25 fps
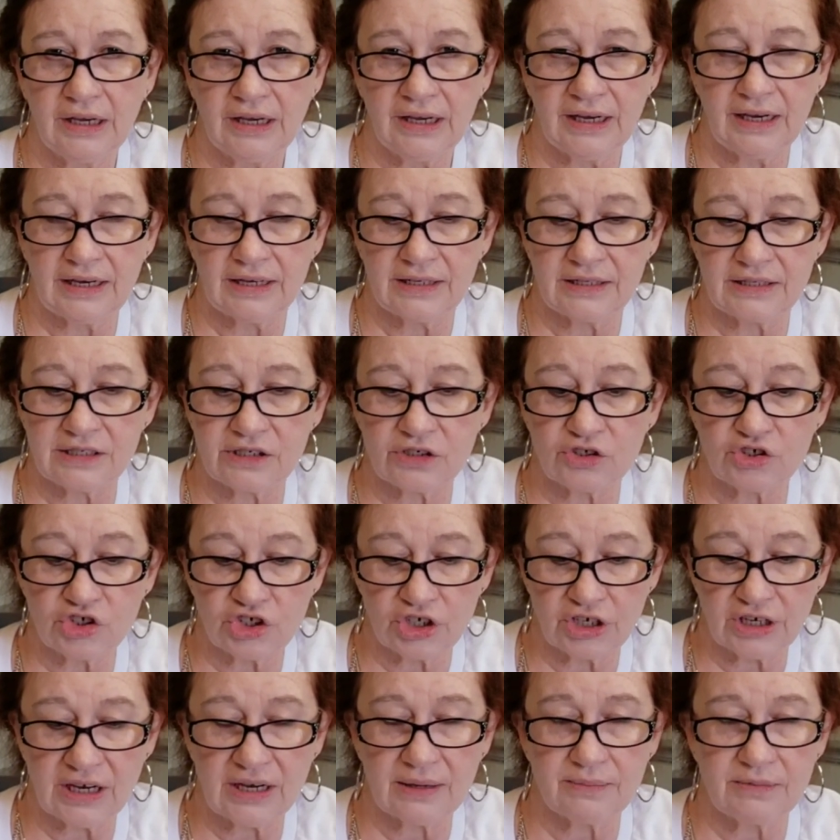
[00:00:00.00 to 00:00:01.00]
And so
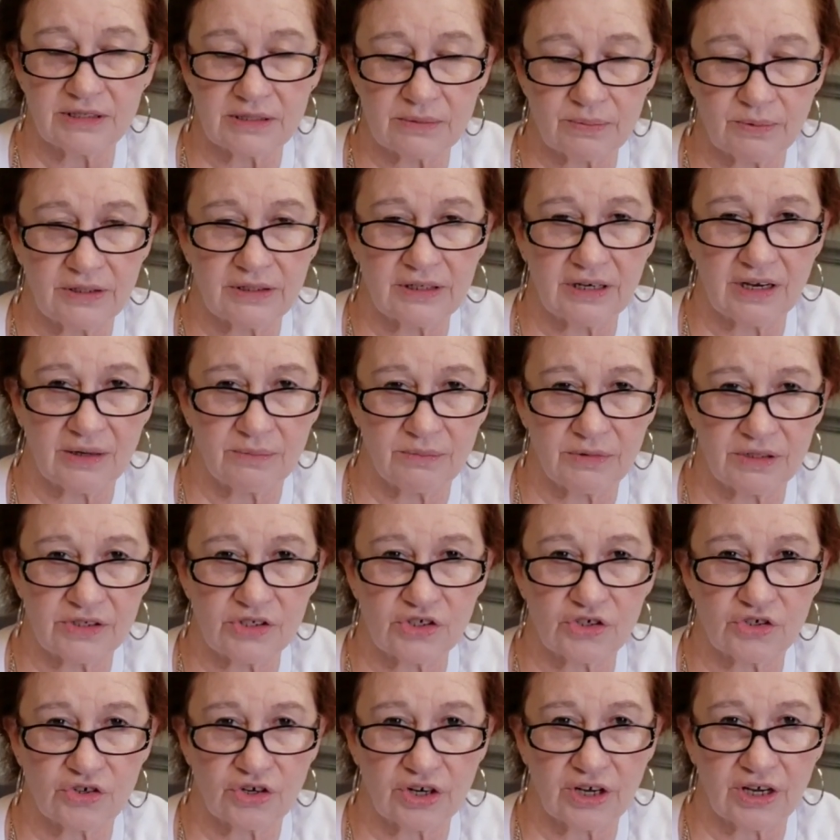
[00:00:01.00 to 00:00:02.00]
she came and spent time
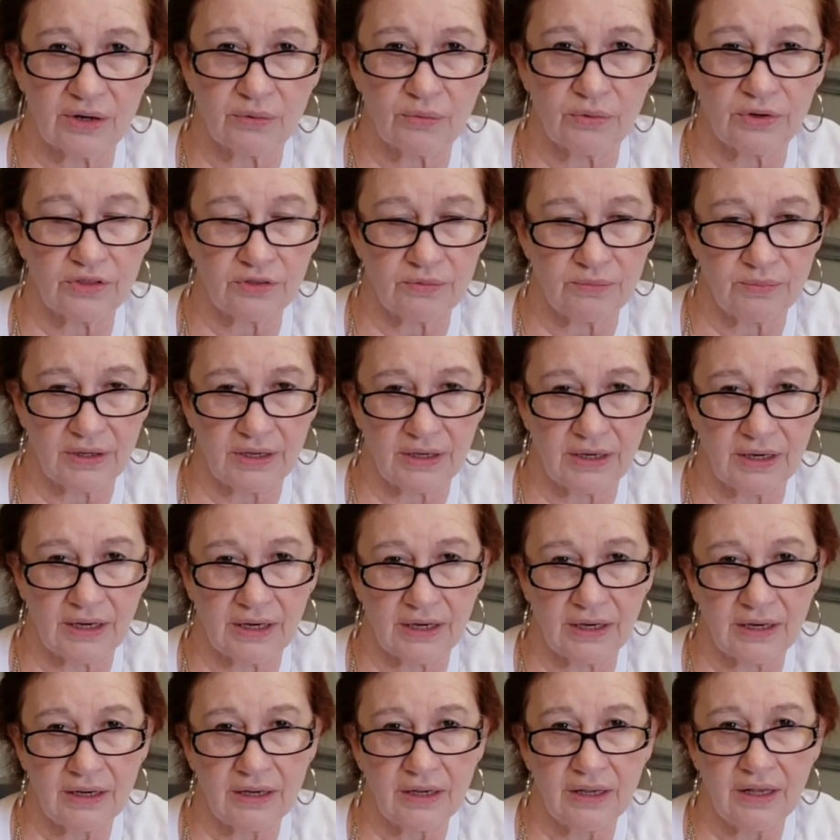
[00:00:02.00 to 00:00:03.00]
yesterday with
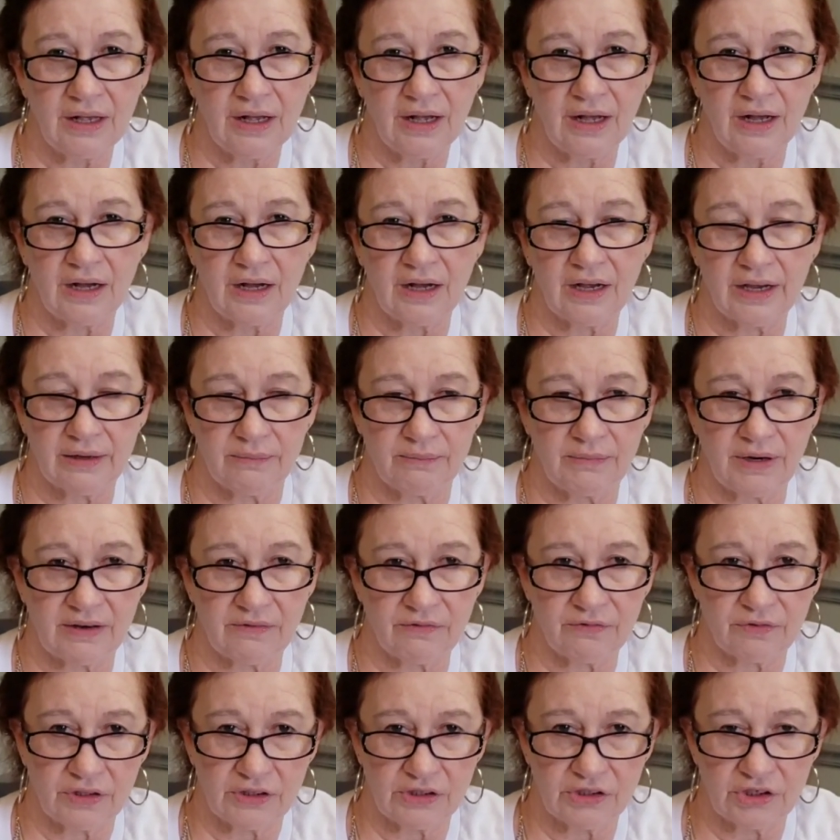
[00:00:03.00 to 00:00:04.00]
me and my
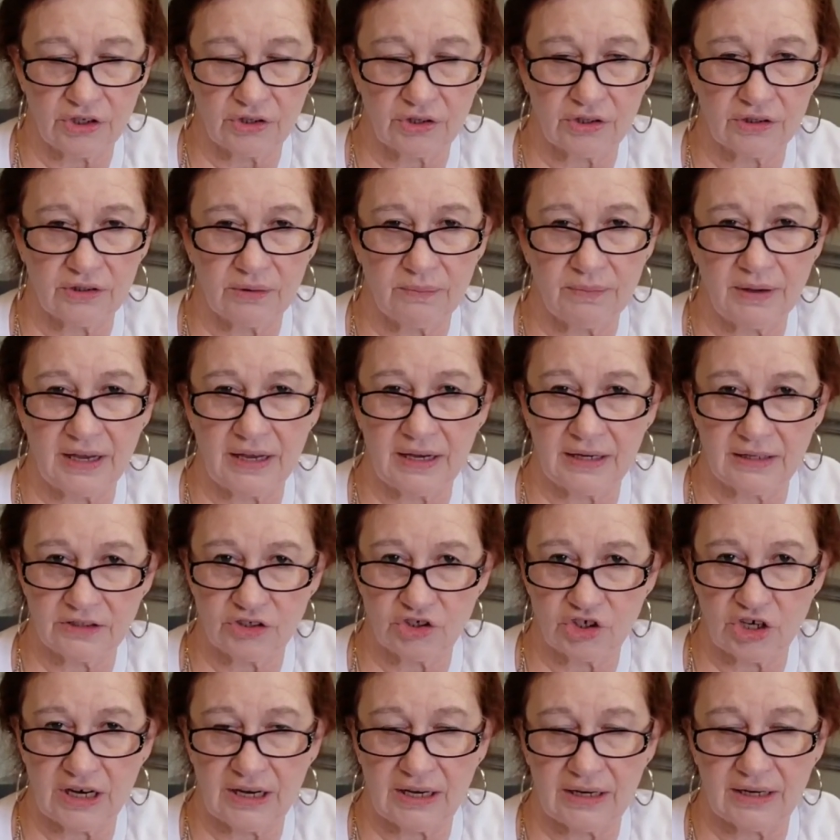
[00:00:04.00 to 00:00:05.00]
friend here at the bank,
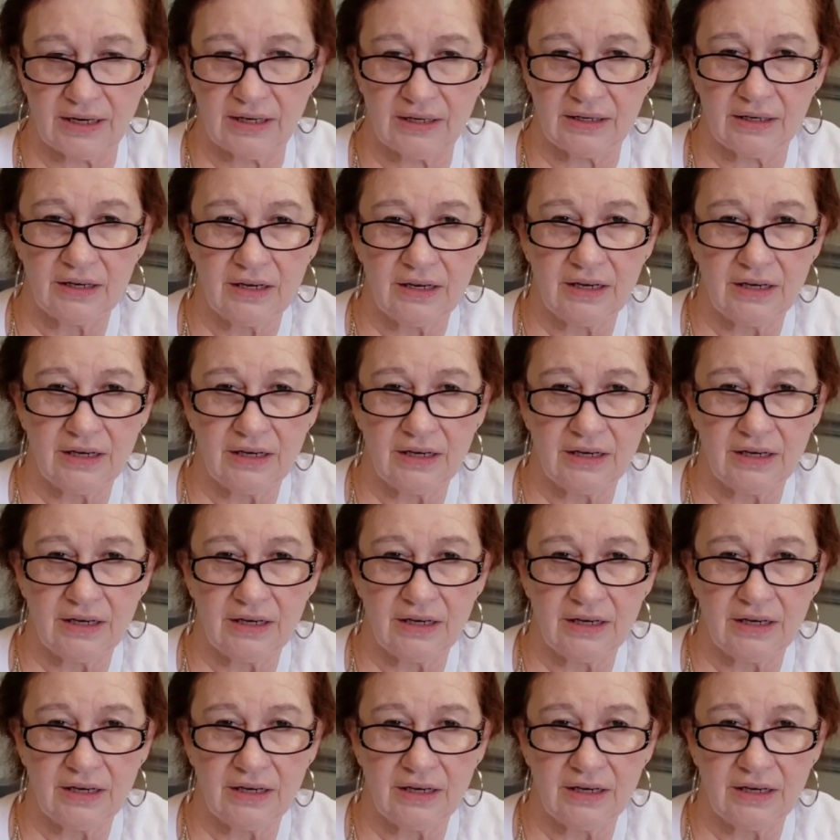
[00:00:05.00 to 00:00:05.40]
Janet,